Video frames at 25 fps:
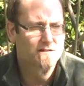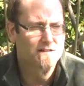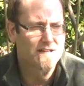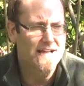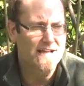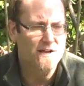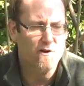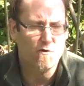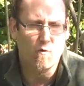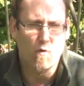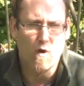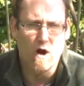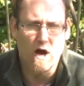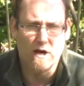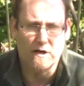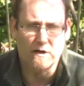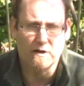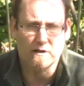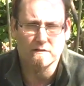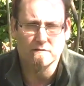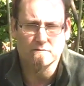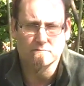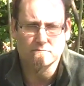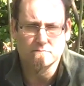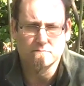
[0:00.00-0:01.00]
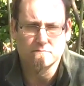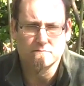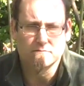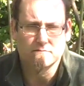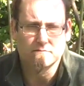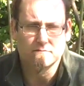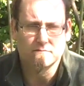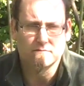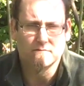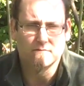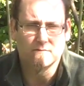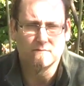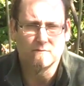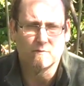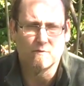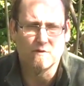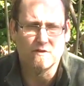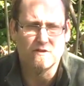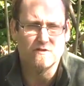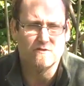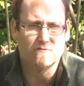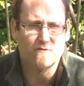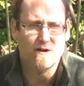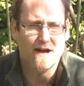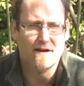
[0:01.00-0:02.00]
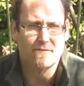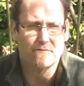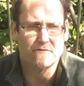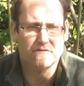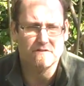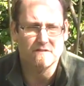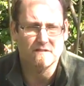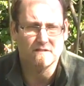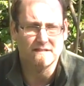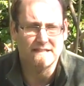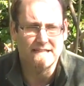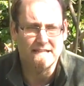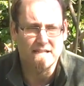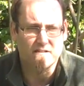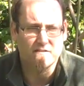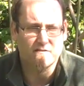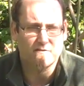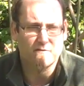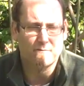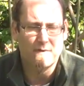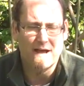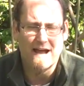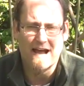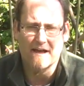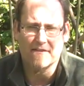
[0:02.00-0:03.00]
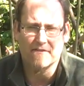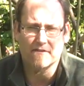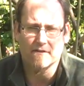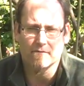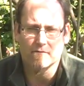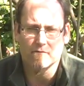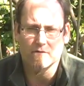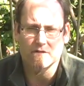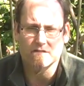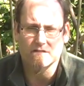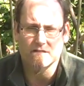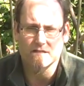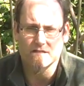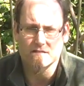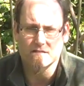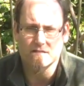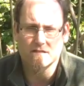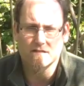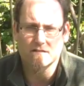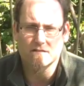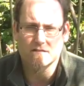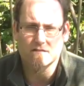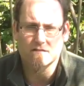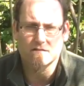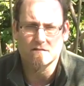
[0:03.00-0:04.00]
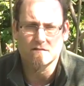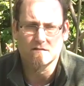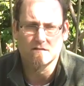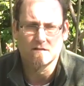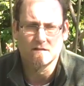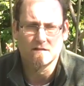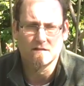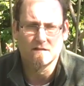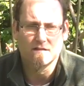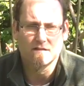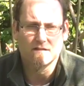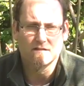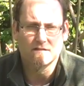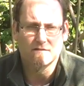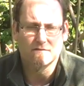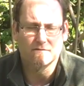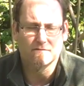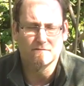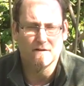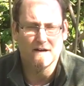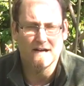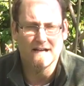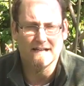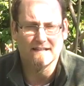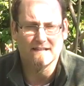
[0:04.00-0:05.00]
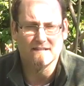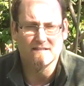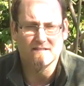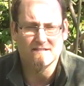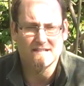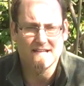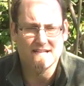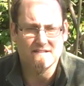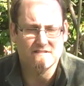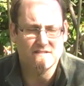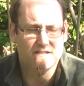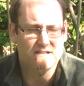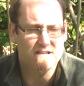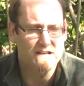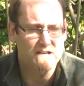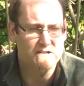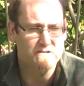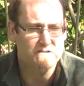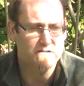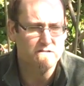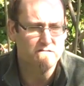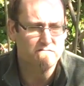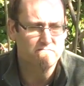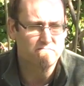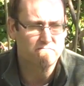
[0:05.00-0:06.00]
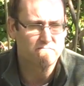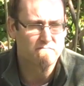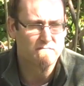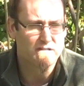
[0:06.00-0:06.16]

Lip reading: like water, which travels the least path of resistance to find its destination.